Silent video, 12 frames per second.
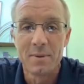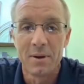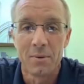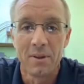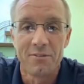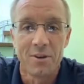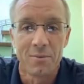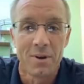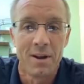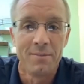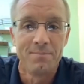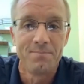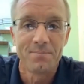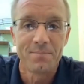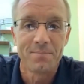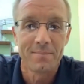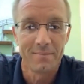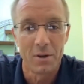a really fun run,
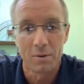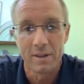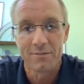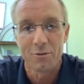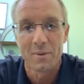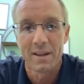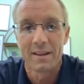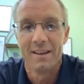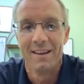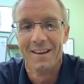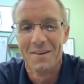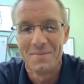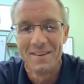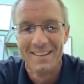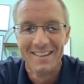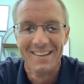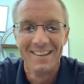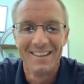literally, for me, um,
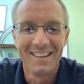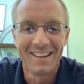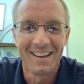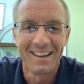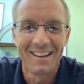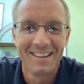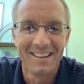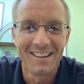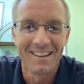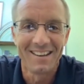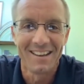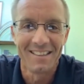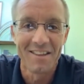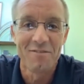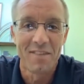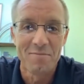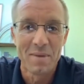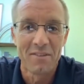uh, and uh, they've
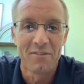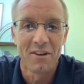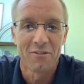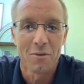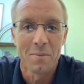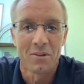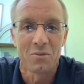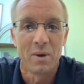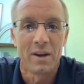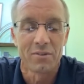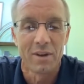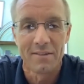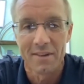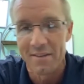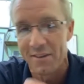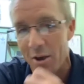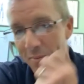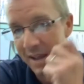they've benefited from it as well. So I've I've
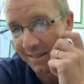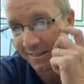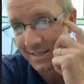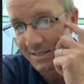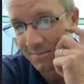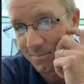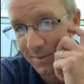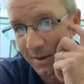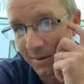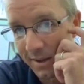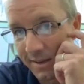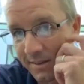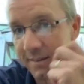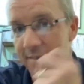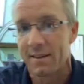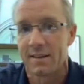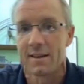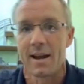helped athletes, you know, get to
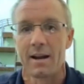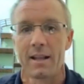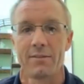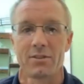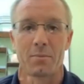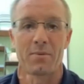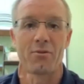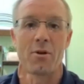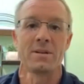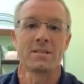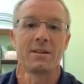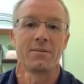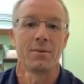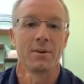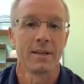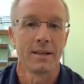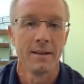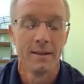get to higher levels of performance that are really